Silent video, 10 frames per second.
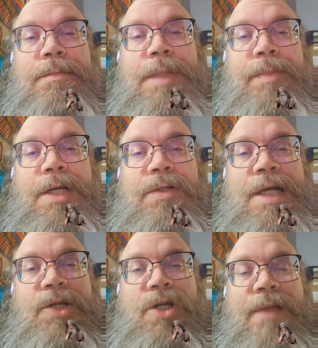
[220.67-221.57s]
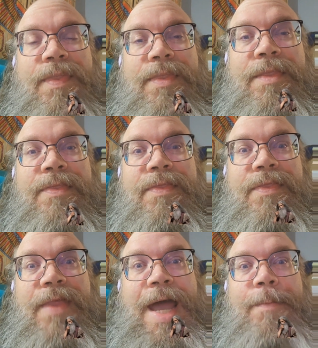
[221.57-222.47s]
Maybe I'll touch on
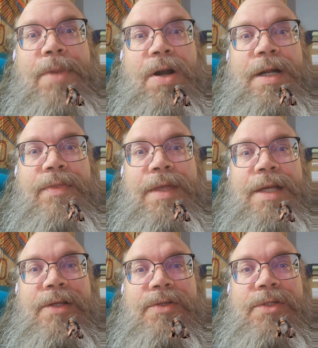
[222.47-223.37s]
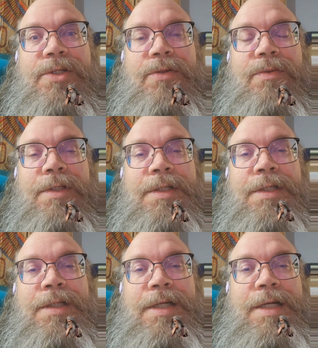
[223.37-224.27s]
that part of things too
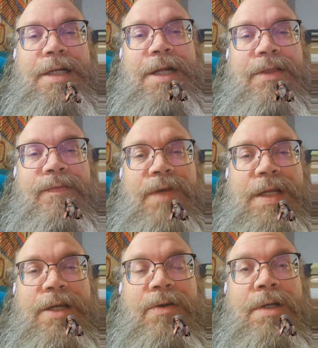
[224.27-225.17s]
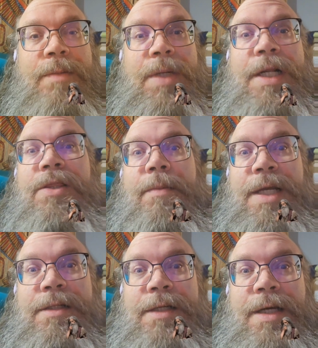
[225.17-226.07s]
in another video. But in the
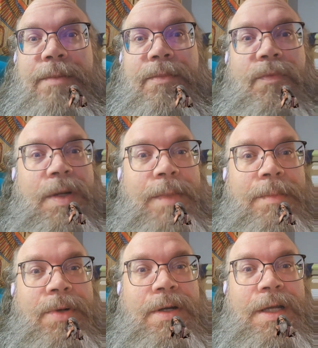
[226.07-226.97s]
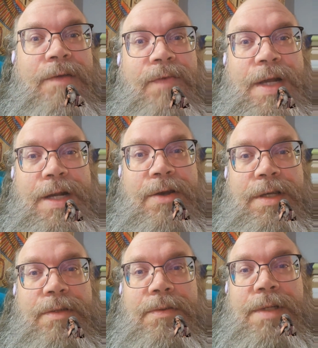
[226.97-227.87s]
meantime, remember, if I know
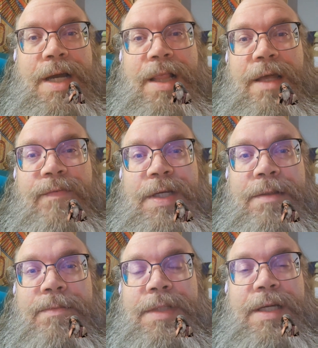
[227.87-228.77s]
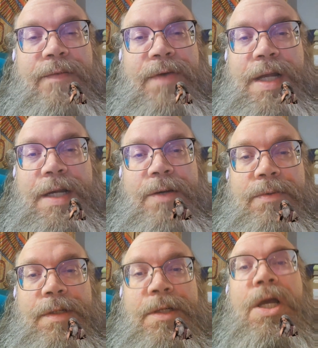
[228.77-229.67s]
you, I love you. If I
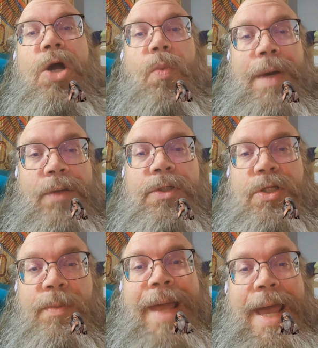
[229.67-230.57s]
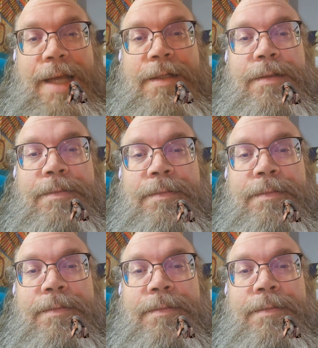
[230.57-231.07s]
don't, well, too bad.